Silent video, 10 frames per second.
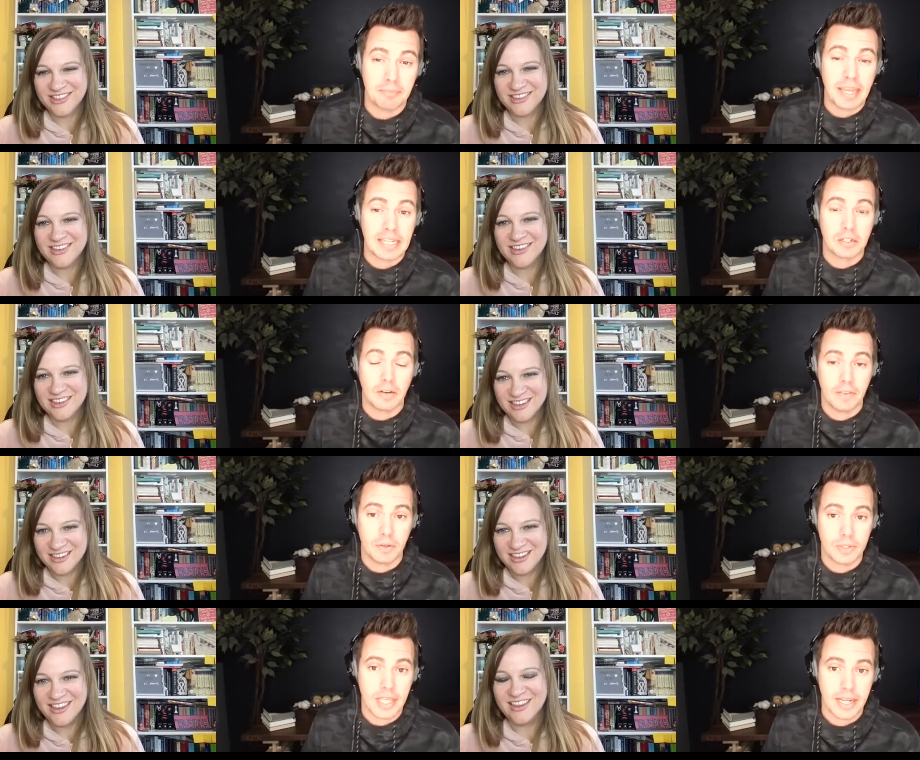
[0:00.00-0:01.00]
Speaker 1: based off of those
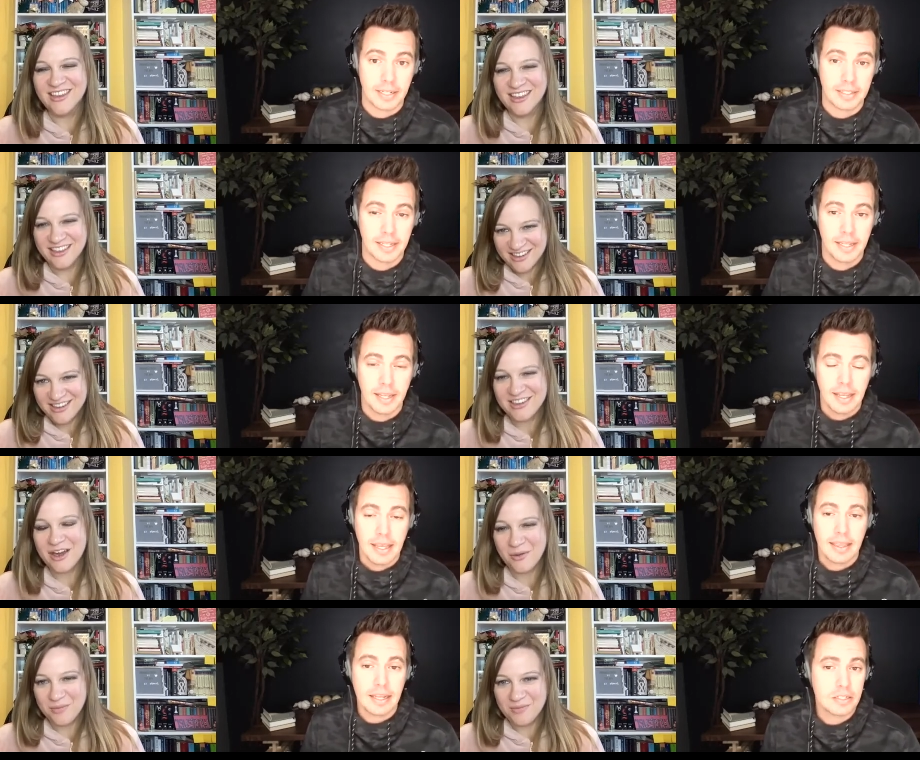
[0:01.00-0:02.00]
things.
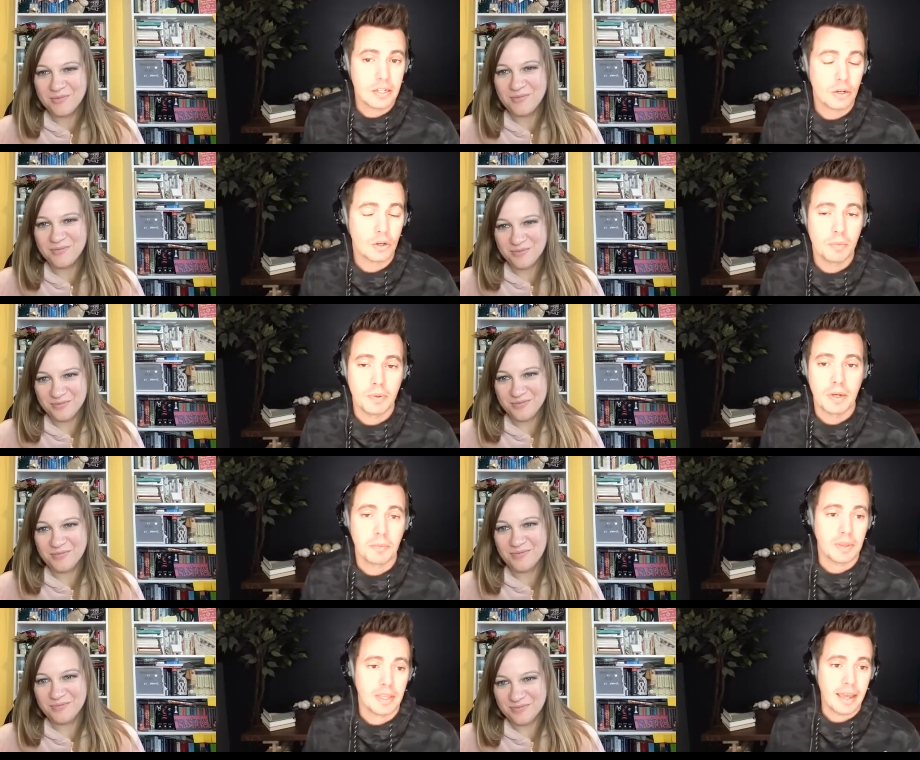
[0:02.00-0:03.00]
Then start grouping them
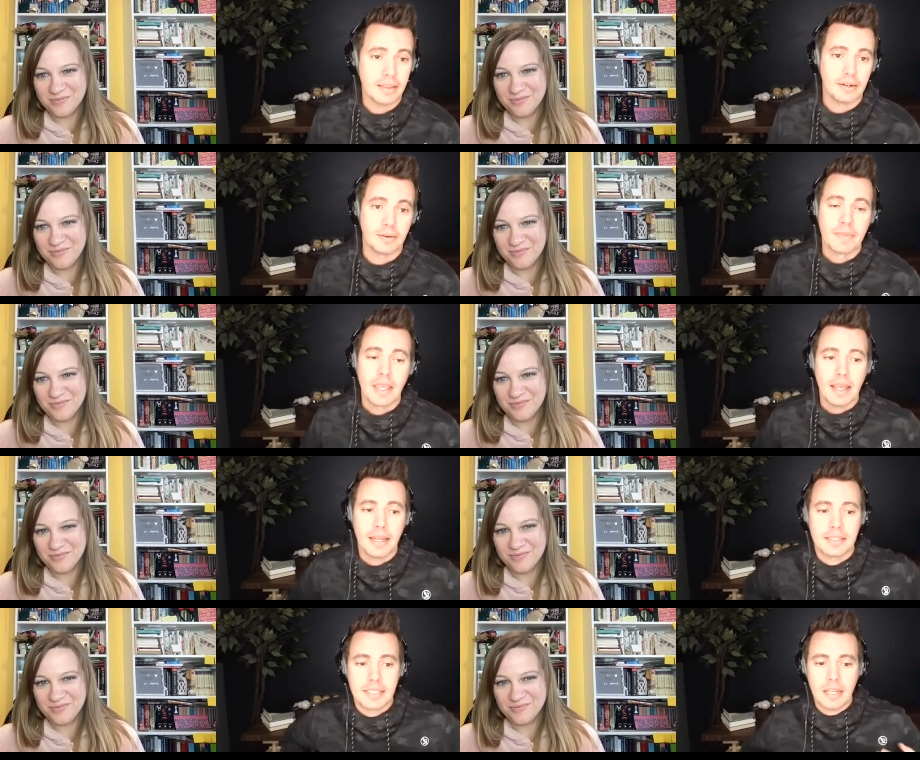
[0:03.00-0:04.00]
together and
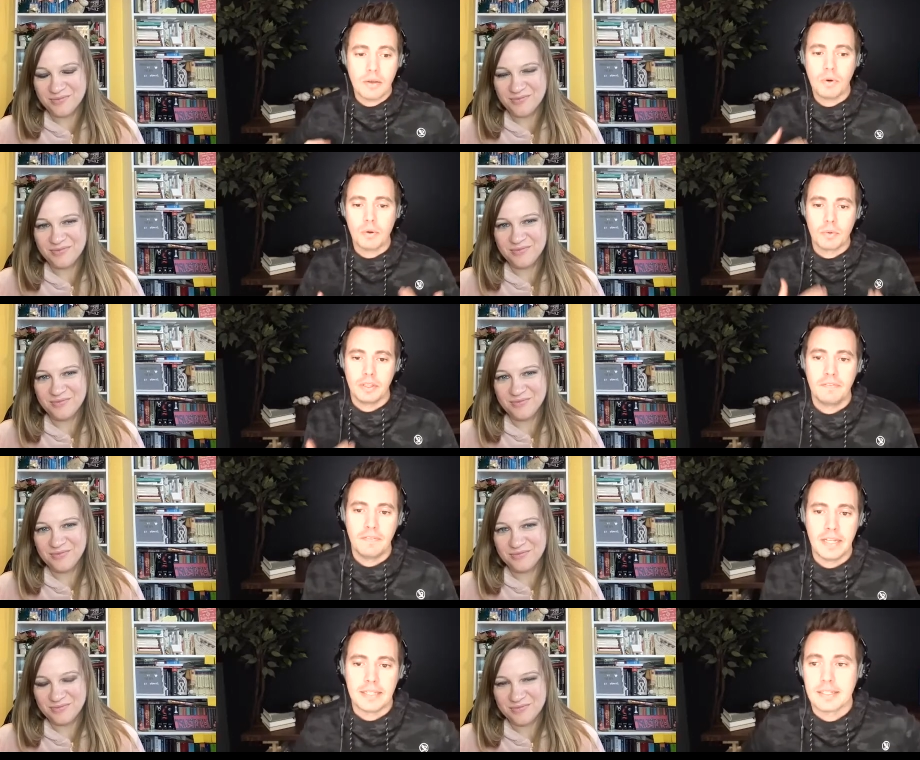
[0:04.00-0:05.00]
seeing what really
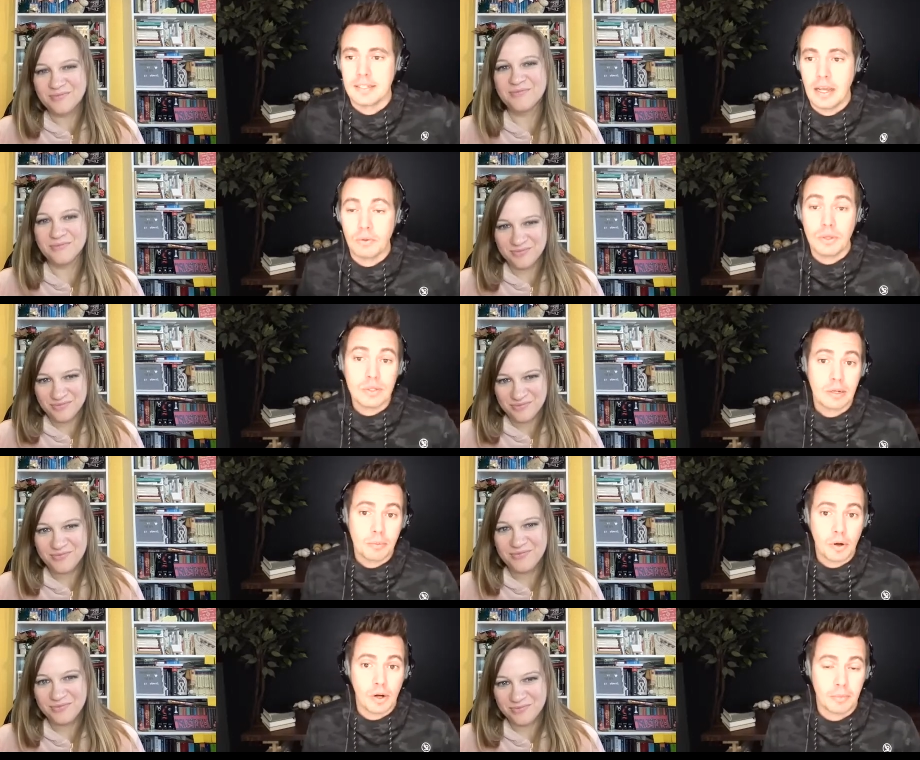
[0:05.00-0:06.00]
fits. Now, using a
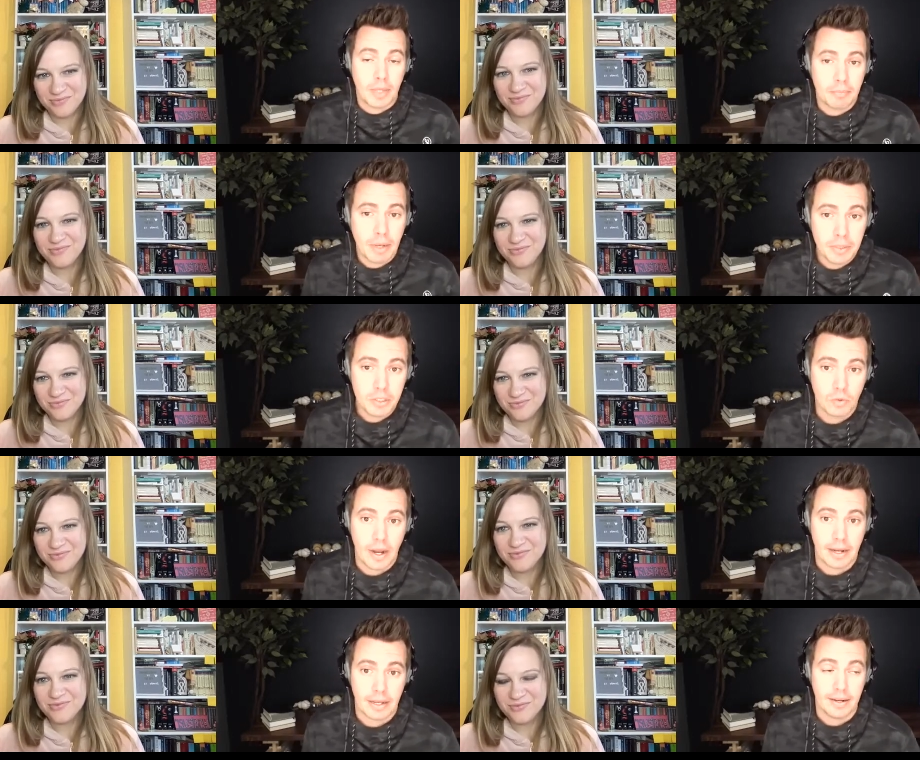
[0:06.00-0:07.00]
program like Publisher
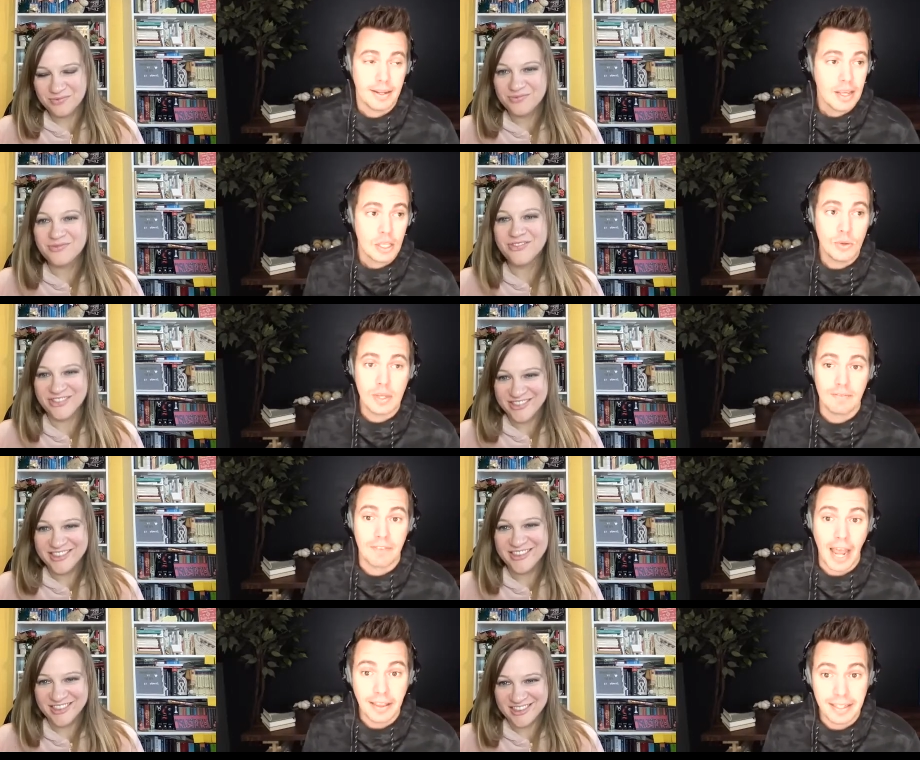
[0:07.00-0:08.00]
Rocket, you can
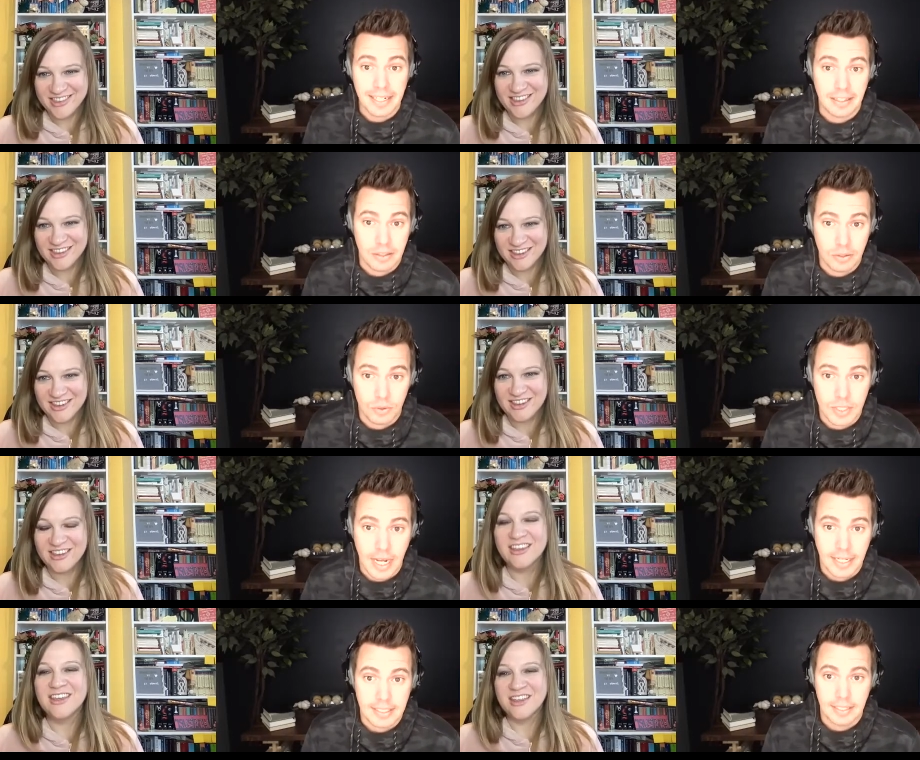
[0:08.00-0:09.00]
validate those
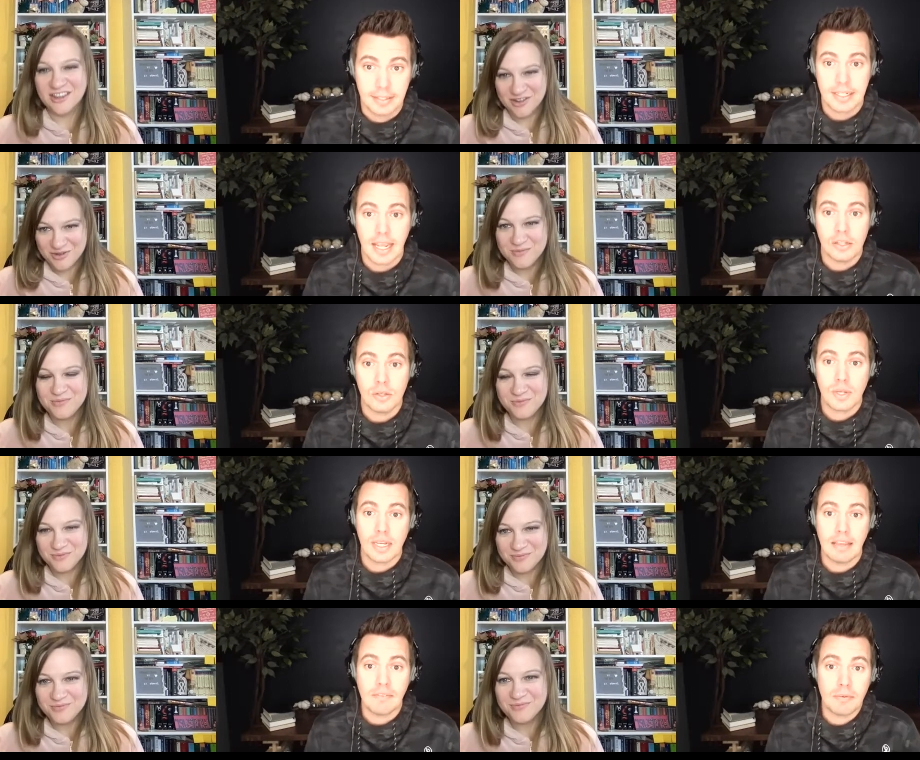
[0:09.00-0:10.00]
ideas and you can
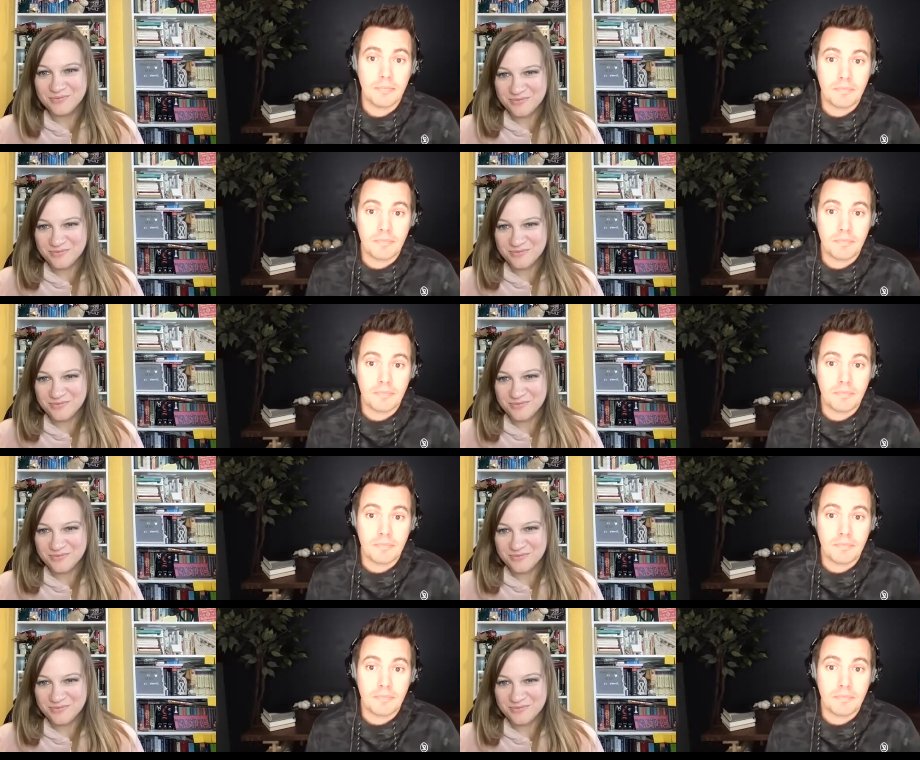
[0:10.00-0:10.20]
even